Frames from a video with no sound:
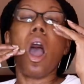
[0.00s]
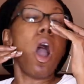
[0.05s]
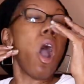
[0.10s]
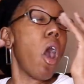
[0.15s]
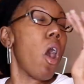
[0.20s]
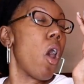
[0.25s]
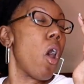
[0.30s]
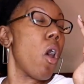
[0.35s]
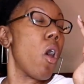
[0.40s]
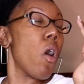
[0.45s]

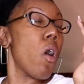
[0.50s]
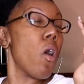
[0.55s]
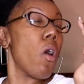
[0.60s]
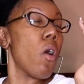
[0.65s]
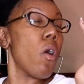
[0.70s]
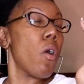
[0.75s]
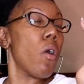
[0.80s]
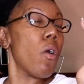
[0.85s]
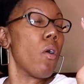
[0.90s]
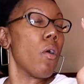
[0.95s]

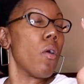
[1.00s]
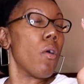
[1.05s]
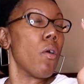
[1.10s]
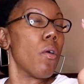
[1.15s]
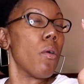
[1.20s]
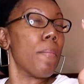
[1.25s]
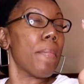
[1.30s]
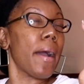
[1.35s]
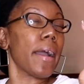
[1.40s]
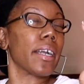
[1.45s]

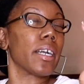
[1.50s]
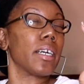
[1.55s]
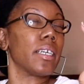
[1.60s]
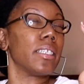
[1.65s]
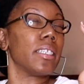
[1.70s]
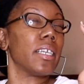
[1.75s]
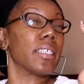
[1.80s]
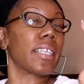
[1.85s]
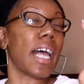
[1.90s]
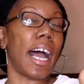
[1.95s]
Oh, my
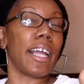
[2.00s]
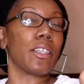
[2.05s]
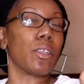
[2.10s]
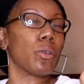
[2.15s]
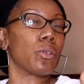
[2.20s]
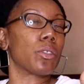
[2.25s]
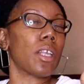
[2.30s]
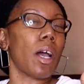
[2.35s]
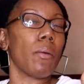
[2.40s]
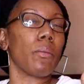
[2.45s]
goodness. I
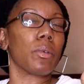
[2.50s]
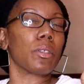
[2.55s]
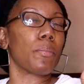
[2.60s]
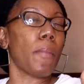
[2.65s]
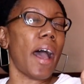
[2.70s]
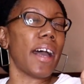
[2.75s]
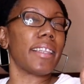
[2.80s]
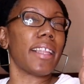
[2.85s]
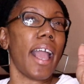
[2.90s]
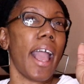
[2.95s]
knew something was
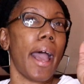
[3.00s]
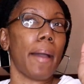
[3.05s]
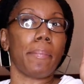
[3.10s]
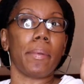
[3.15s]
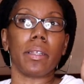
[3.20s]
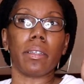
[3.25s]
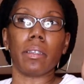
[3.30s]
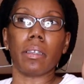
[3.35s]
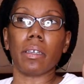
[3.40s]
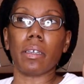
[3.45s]
about to
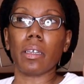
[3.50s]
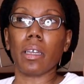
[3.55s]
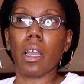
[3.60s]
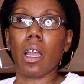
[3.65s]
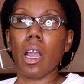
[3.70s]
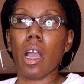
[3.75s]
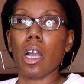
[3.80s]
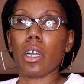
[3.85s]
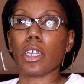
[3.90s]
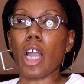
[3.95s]
happen.
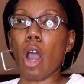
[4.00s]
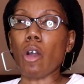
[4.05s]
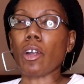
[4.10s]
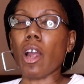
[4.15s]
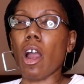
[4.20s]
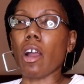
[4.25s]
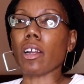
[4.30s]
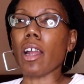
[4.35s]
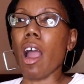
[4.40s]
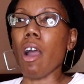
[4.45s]
Go,
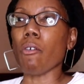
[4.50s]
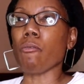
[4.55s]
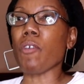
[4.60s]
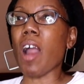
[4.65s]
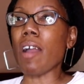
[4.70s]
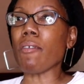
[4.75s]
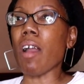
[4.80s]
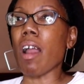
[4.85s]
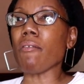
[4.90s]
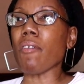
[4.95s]
girl, go. Run,
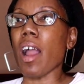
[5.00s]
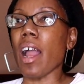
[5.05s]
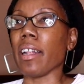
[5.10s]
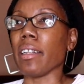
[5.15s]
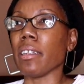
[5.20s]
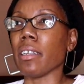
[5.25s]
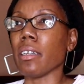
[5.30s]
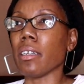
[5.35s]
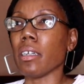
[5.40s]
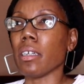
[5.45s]
run, run.